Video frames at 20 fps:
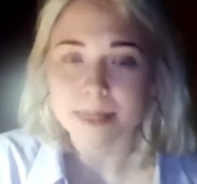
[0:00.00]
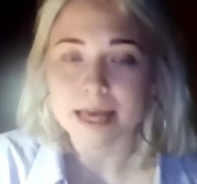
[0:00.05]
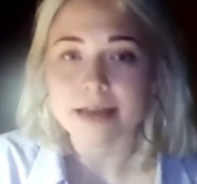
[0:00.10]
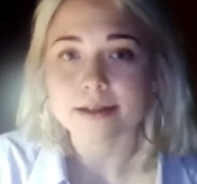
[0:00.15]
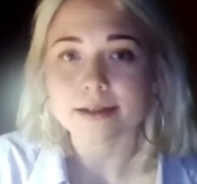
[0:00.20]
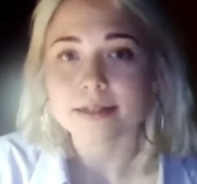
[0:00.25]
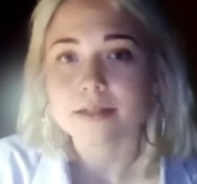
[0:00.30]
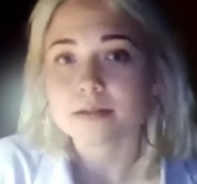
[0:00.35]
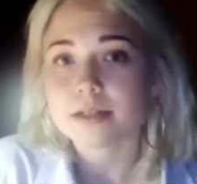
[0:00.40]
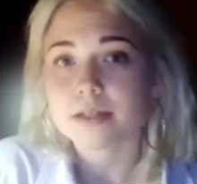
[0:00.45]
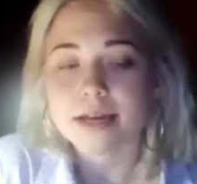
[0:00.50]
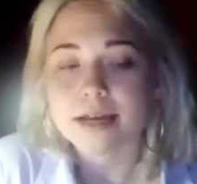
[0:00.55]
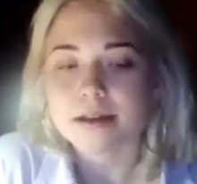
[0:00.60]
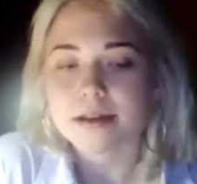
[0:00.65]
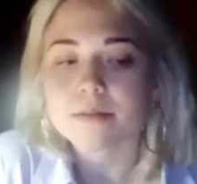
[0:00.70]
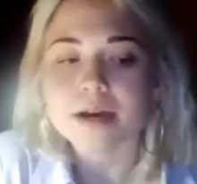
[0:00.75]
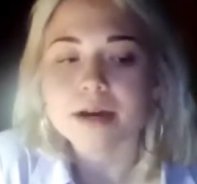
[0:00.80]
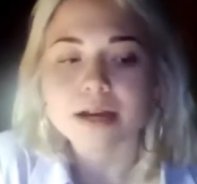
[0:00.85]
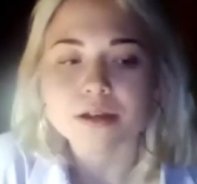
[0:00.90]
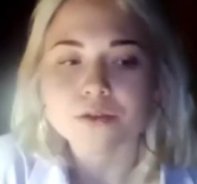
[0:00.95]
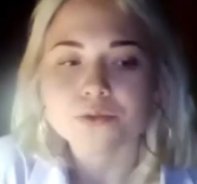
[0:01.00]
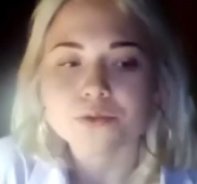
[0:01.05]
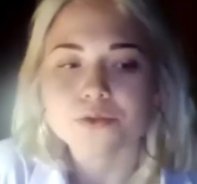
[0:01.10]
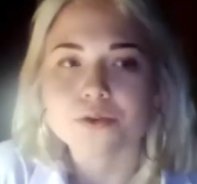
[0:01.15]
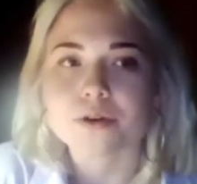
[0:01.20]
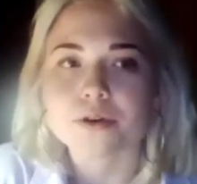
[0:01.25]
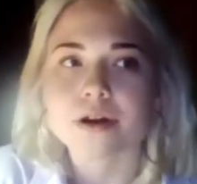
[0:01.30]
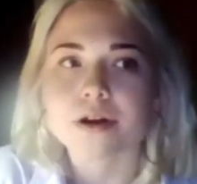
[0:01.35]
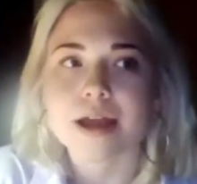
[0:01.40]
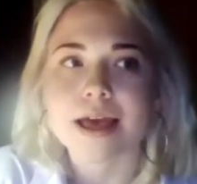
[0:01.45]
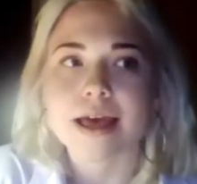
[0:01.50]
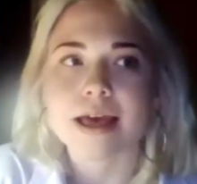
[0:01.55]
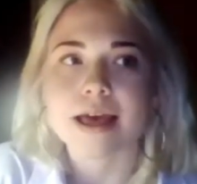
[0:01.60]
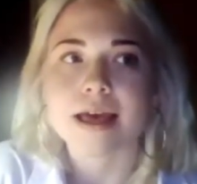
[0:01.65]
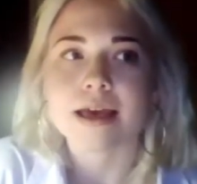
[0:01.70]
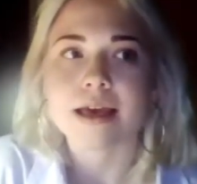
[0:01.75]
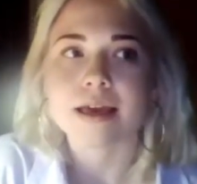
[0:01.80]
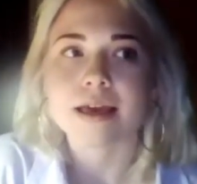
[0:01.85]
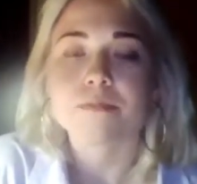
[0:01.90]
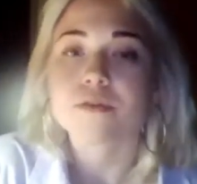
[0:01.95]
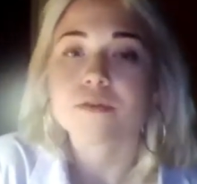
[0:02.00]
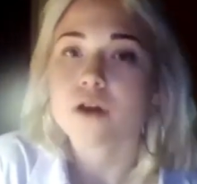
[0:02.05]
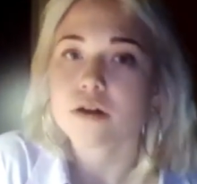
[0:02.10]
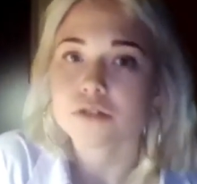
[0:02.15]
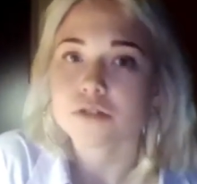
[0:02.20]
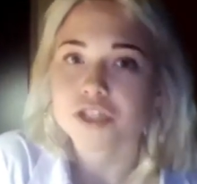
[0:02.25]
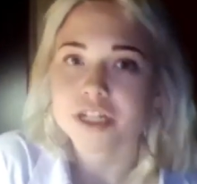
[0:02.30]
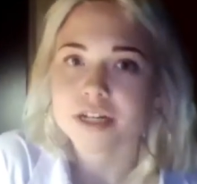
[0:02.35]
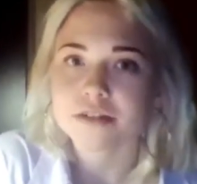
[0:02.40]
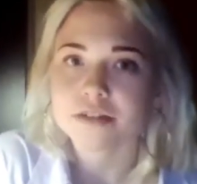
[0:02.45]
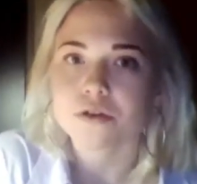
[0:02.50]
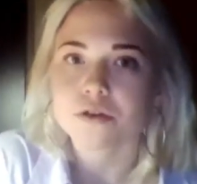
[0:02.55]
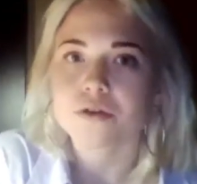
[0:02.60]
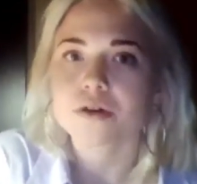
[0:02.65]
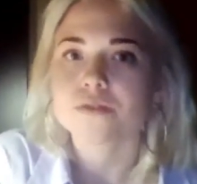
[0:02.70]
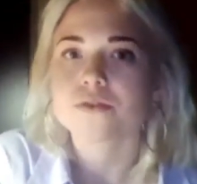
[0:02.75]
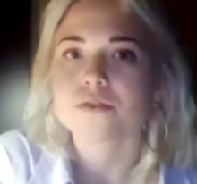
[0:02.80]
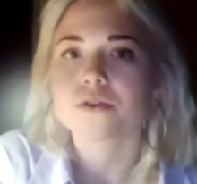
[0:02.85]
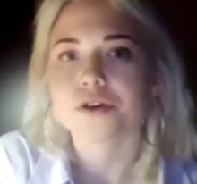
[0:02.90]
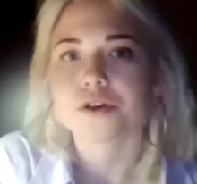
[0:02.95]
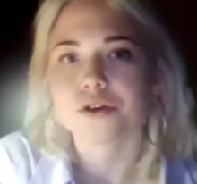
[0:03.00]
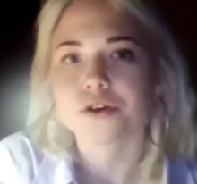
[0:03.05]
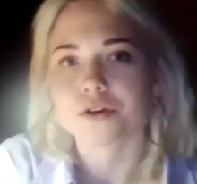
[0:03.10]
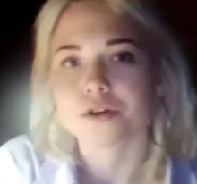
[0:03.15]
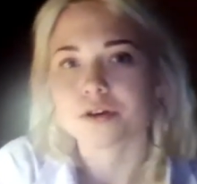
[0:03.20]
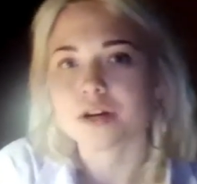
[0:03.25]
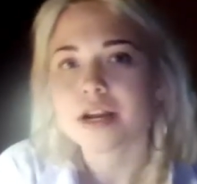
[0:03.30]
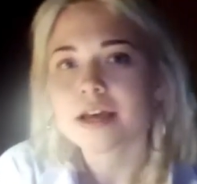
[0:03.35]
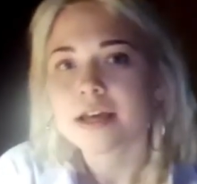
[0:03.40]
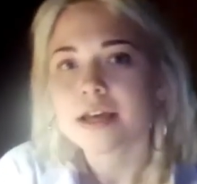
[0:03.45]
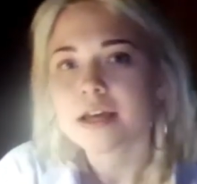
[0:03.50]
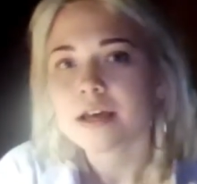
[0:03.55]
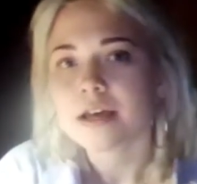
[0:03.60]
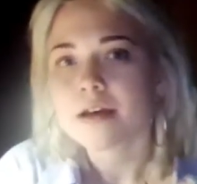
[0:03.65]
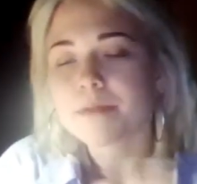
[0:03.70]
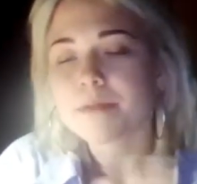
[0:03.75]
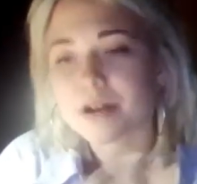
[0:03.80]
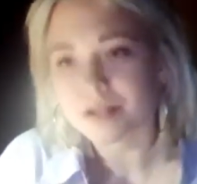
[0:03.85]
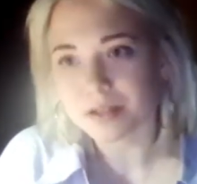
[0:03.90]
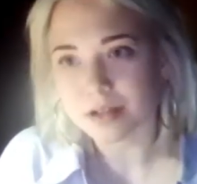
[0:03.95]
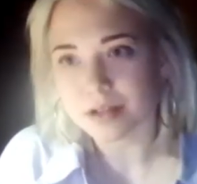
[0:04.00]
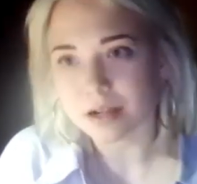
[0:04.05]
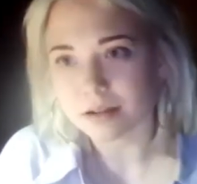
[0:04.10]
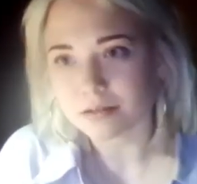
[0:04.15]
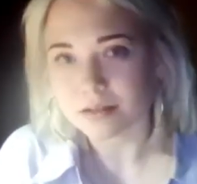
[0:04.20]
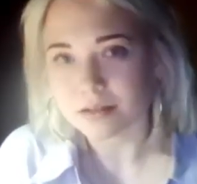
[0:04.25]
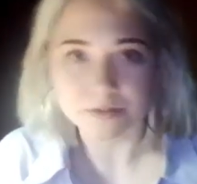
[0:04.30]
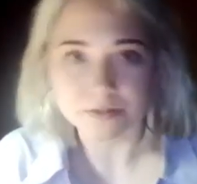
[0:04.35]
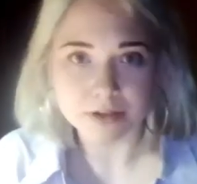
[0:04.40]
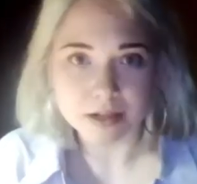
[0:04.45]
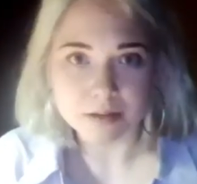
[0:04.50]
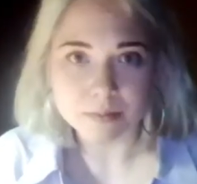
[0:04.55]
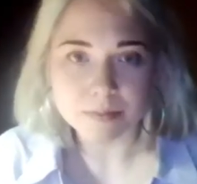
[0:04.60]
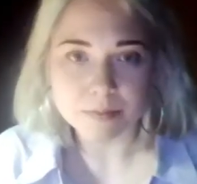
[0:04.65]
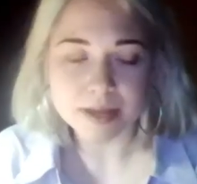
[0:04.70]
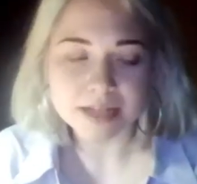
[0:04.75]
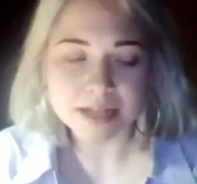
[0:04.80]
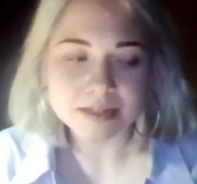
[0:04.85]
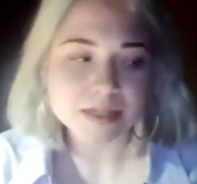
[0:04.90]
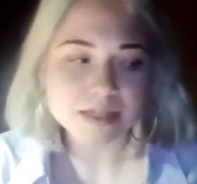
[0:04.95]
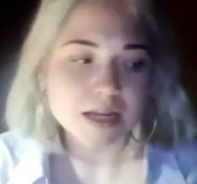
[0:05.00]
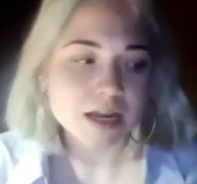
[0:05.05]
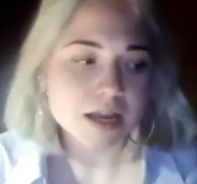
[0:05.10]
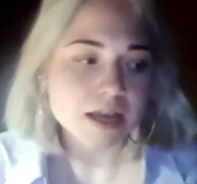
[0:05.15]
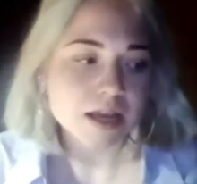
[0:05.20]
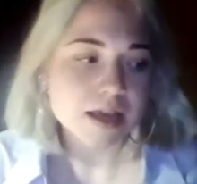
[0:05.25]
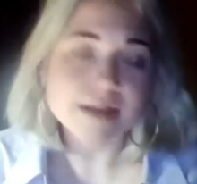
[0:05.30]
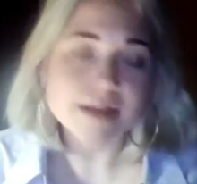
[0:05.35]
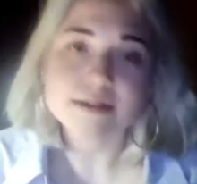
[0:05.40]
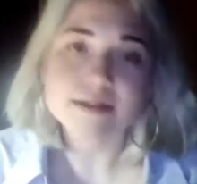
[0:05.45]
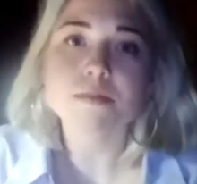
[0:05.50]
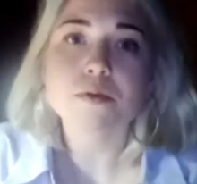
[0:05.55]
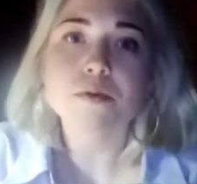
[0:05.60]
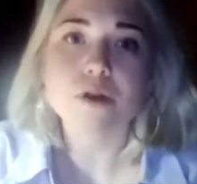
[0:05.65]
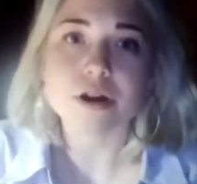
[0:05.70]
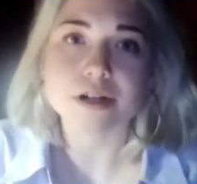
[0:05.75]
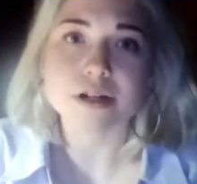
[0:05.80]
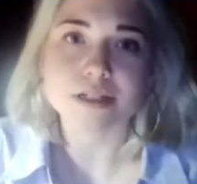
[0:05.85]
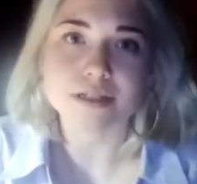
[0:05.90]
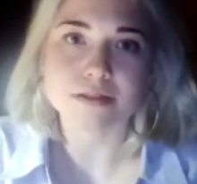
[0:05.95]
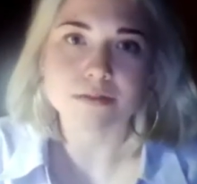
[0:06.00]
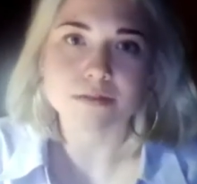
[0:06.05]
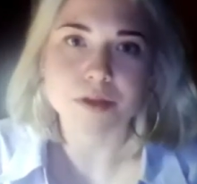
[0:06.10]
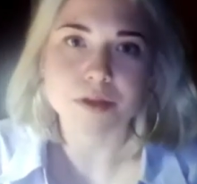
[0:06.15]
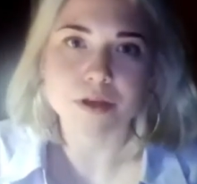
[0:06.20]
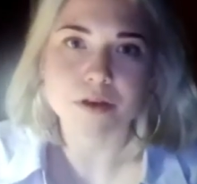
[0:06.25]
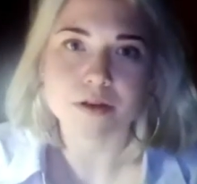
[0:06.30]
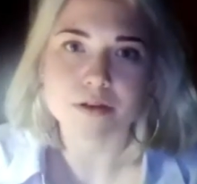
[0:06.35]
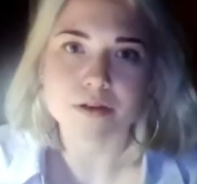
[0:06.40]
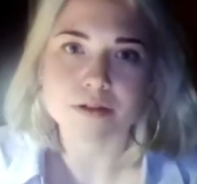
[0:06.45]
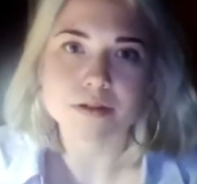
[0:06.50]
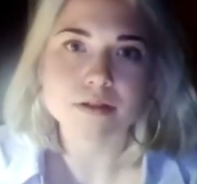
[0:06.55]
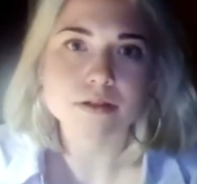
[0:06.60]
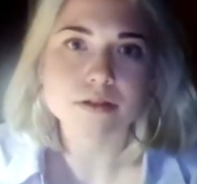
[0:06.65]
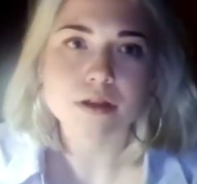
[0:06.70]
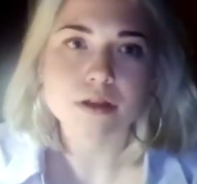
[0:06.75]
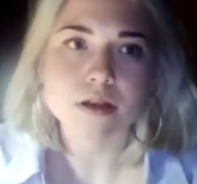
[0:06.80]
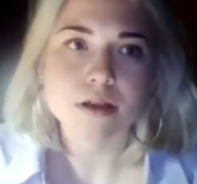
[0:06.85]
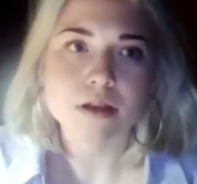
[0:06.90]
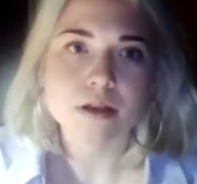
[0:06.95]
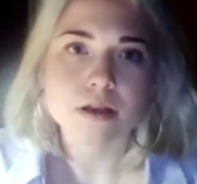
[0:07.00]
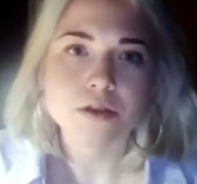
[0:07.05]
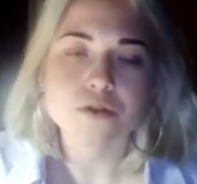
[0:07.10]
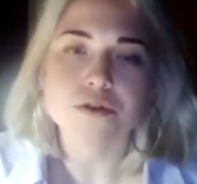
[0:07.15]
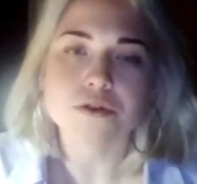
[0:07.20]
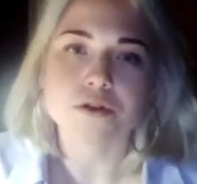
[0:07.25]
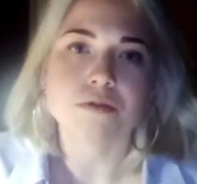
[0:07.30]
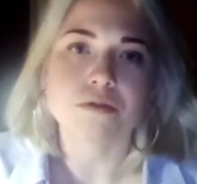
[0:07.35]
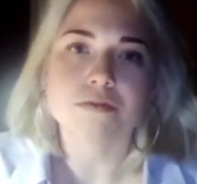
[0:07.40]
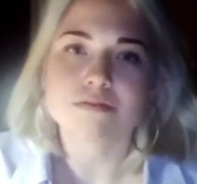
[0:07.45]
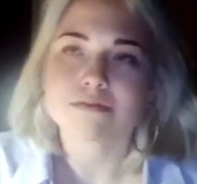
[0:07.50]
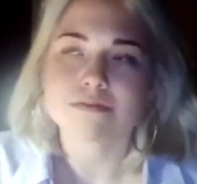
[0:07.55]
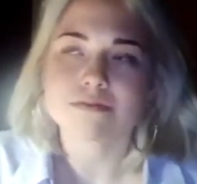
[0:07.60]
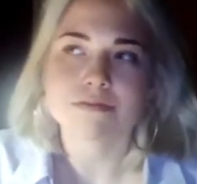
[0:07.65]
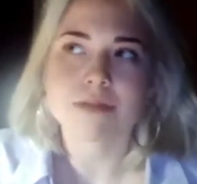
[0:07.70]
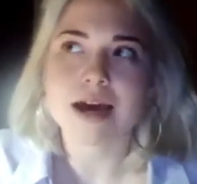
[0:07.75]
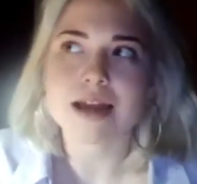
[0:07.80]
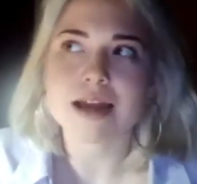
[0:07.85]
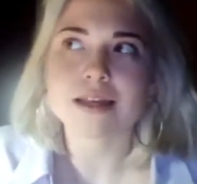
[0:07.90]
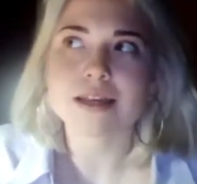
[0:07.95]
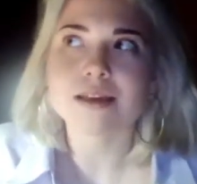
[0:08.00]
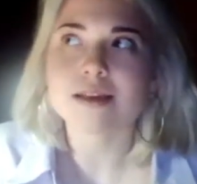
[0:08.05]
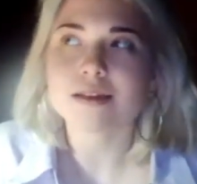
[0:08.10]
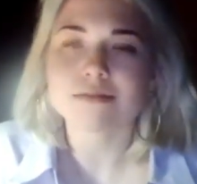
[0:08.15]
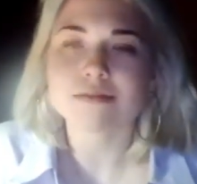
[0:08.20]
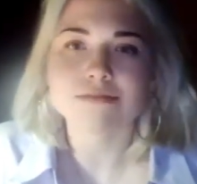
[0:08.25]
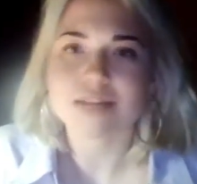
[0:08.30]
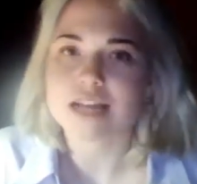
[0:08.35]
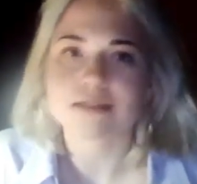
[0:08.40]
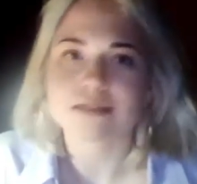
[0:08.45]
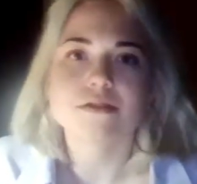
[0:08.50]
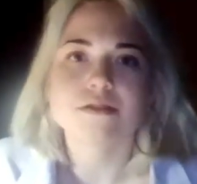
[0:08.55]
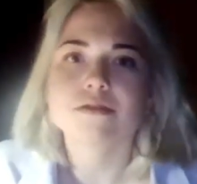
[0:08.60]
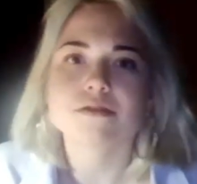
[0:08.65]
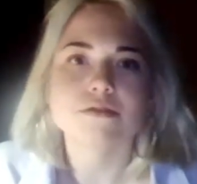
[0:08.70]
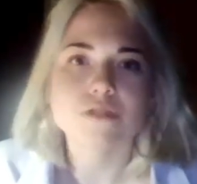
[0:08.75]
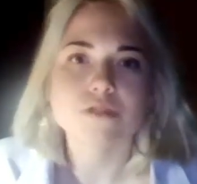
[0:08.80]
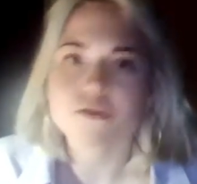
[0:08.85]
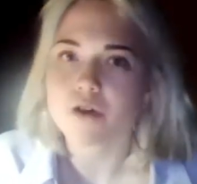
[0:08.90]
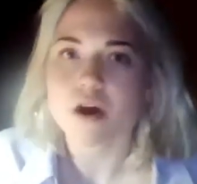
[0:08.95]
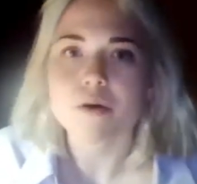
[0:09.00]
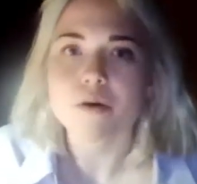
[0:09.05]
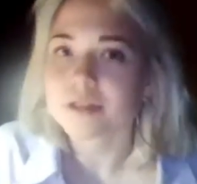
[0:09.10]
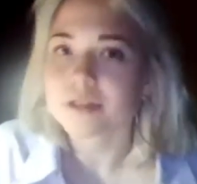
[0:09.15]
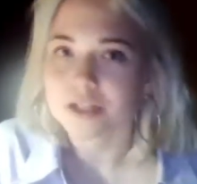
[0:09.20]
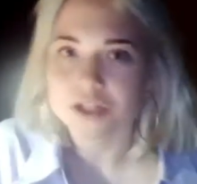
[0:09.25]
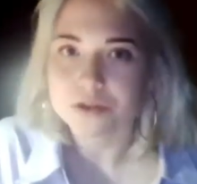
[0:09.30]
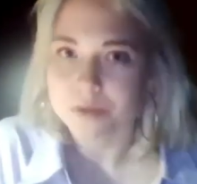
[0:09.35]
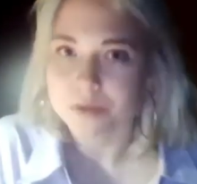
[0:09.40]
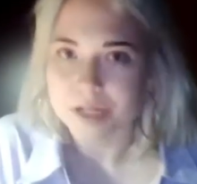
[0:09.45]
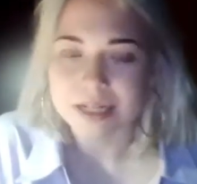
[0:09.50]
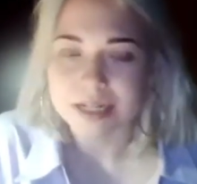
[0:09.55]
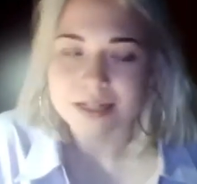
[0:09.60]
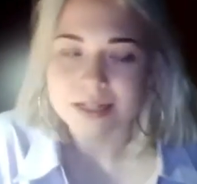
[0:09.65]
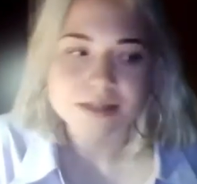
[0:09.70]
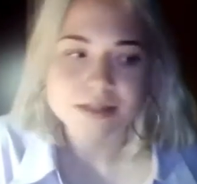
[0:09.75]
And getting money for a project or for your personal development is important, because, you know, money doesn't grow on the tree.